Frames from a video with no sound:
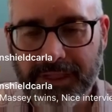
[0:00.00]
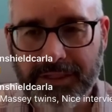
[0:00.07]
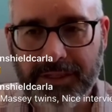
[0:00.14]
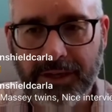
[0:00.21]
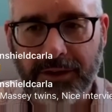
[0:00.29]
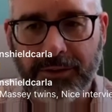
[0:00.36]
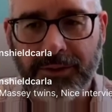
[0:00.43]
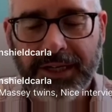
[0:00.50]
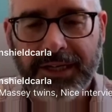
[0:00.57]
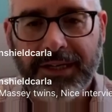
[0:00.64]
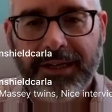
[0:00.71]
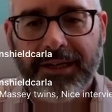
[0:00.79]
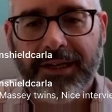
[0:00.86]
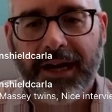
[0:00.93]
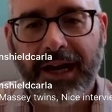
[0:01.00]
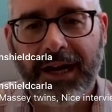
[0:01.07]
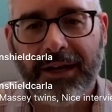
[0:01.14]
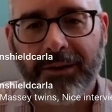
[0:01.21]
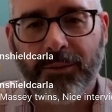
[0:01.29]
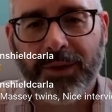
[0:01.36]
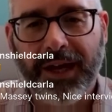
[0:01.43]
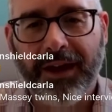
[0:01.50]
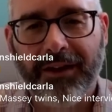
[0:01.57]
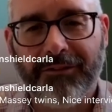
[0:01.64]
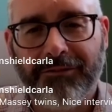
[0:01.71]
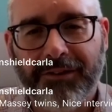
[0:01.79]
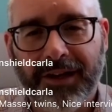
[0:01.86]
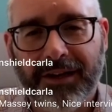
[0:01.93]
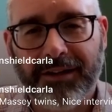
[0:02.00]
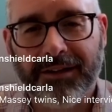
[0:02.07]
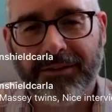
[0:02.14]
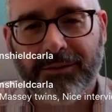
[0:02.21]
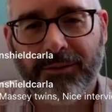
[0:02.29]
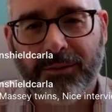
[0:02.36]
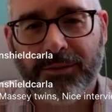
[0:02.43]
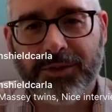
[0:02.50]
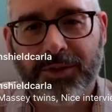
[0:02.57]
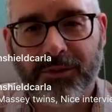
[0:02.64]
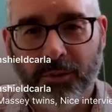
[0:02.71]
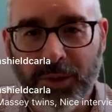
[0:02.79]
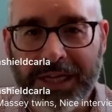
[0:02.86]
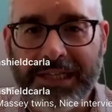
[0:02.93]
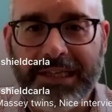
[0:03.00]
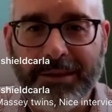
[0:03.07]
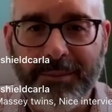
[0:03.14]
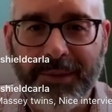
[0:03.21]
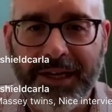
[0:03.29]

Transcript: So uh, we have uh, sort of weekly